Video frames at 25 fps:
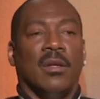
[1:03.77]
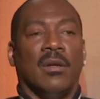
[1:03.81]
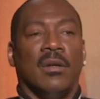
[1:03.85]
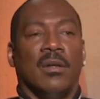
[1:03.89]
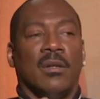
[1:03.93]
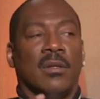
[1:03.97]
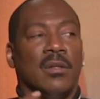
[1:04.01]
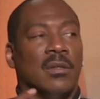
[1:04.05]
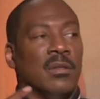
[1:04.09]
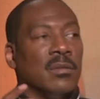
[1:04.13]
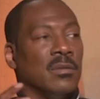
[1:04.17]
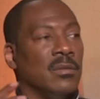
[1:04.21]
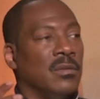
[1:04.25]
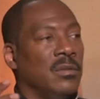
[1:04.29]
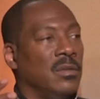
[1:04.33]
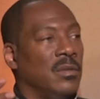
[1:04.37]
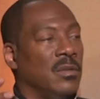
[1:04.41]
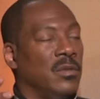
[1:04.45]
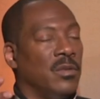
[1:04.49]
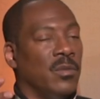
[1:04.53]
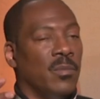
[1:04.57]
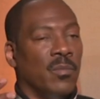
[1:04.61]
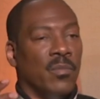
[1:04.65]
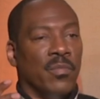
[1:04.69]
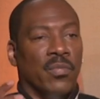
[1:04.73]
or
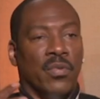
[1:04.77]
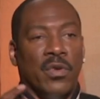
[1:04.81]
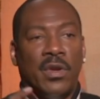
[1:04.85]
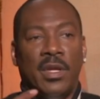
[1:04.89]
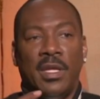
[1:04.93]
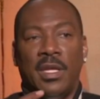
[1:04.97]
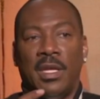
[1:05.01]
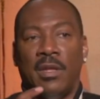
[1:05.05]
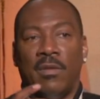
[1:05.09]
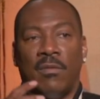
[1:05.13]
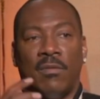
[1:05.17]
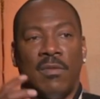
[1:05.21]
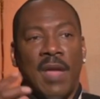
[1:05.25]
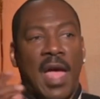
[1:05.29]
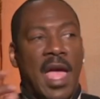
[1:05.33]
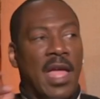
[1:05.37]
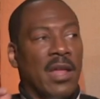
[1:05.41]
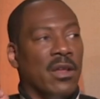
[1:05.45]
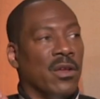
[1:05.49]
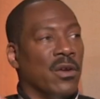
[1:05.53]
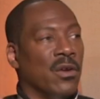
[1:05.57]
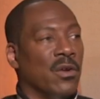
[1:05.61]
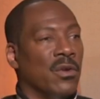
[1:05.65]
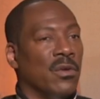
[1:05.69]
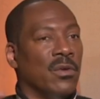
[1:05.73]
some brilliant
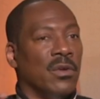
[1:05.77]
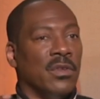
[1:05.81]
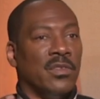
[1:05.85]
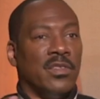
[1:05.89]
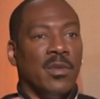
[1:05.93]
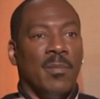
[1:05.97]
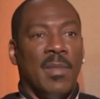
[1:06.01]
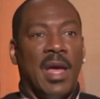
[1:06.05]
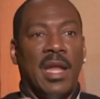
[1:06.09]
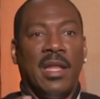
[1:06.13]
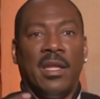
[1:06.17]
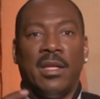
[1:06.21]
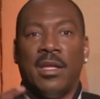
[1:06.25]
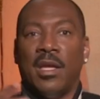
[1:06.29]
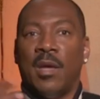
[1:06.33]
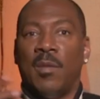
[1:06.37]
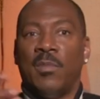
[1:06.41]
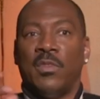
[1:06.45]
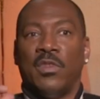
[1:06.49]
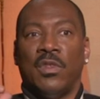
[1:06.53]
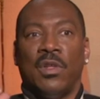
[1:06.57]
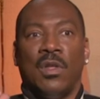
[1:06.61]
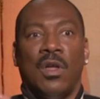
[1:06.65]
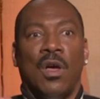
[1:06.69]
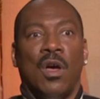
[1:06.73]
writer or somebody
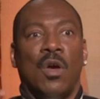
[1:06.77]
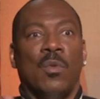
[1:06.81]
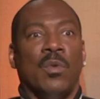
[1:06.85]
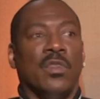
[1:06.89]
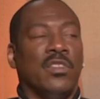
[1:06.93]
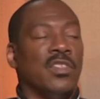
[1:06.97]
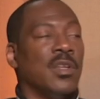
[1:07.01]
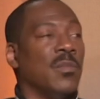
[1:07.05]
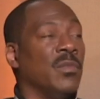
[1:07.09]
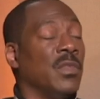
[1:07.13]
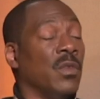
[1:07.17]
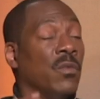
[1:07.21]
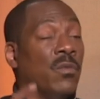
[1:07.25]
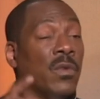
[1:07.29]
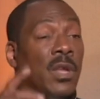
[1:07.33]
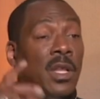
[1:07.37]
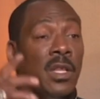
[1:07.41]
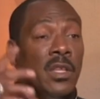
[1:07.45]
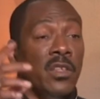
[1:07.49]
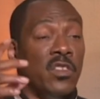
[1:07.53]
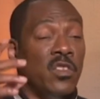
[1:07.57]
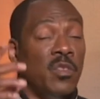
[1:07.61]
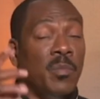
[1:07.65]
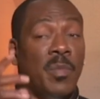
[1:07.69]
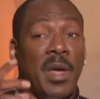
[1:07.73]
comes along with something
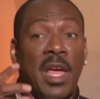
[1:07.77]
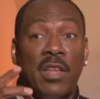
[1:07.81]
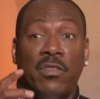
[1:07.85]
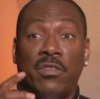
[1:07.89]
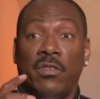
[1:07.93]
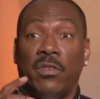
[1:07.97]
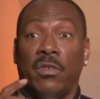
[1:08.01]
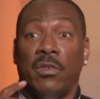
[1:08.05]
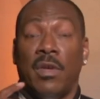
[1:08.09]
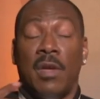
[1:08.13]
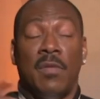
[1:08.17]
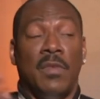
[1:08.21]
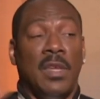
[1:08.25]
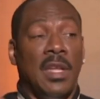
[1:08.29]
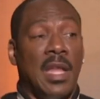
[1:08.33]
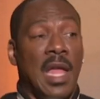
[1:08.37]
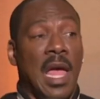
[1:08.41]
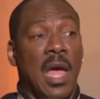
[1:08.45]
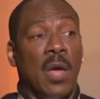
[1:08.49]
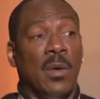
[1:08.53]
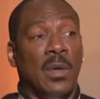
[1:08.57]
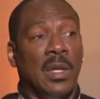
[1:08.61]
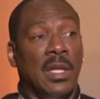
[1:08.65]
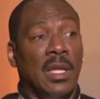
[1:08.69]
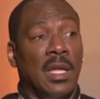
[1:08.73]
really special every
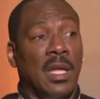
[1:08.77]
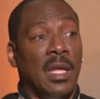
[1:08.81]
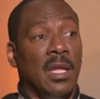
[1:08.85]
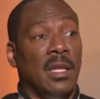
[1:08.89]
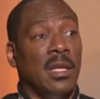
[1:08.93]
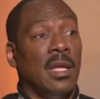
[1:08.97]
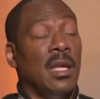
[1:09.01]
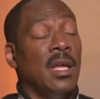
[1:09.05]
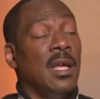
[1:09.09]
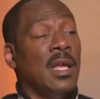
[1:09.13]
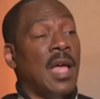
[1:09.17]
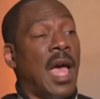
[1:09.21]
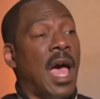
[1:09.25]
now and then,